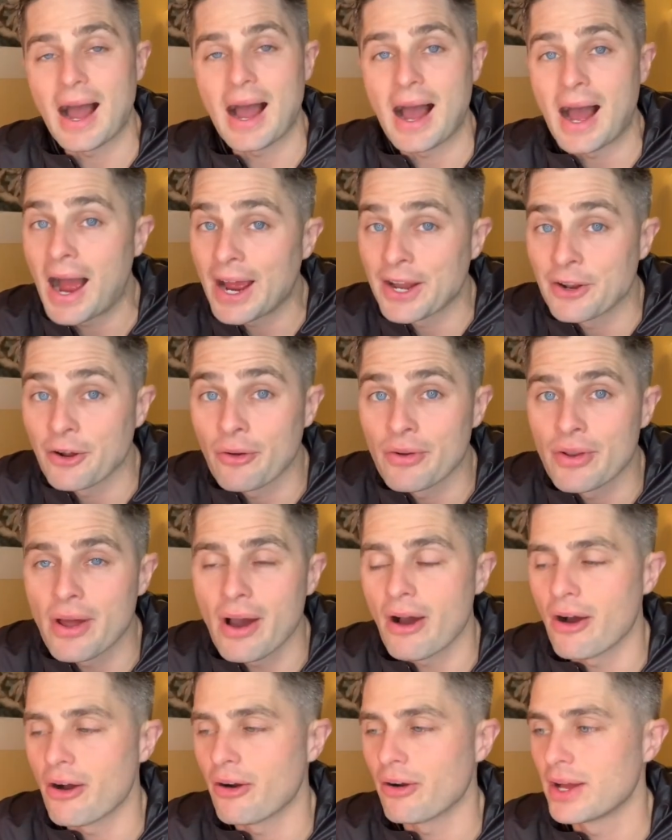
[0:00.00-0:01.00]
I don't
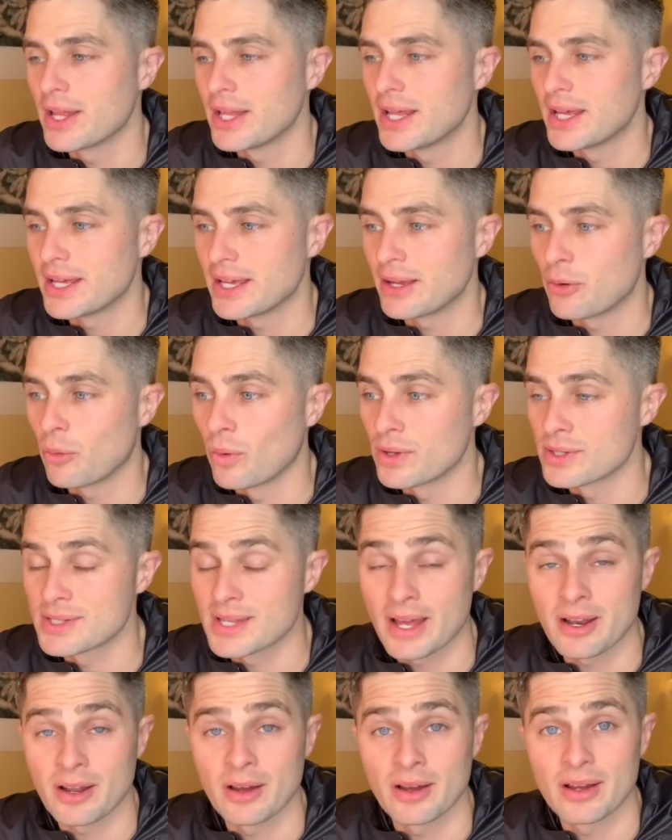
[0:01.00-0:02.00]
know. Was
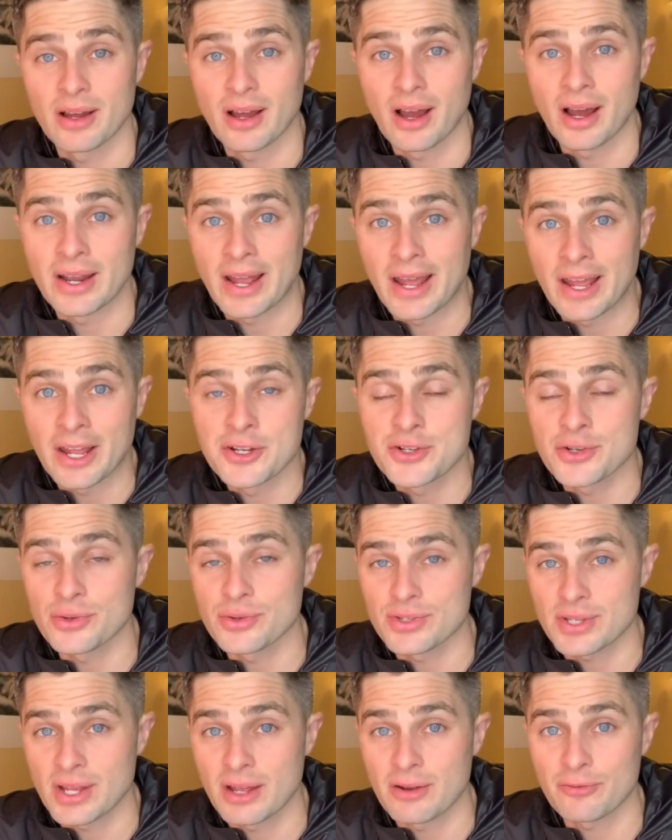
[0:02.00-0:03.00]
that an angel
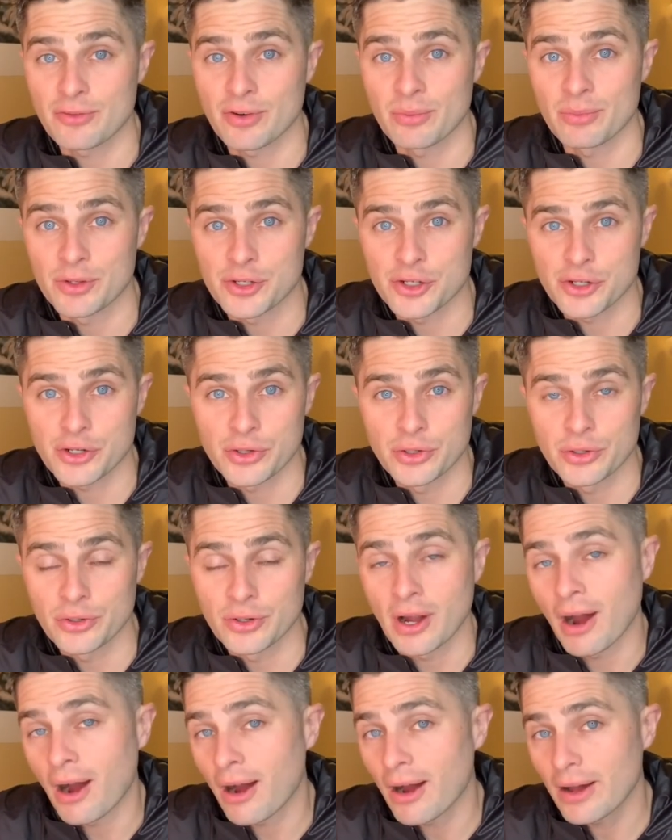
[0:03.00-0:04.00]
sent from the true
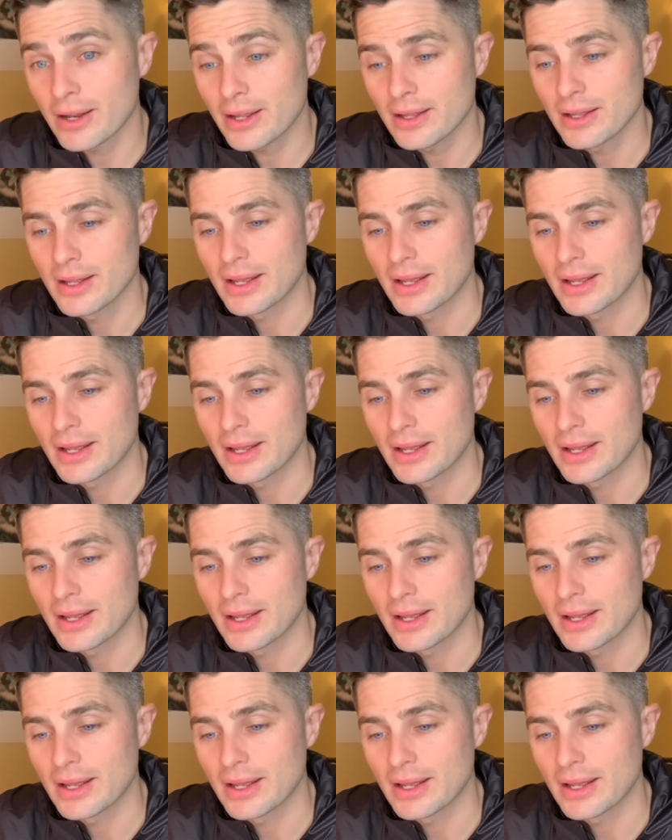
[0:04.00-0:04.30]
God?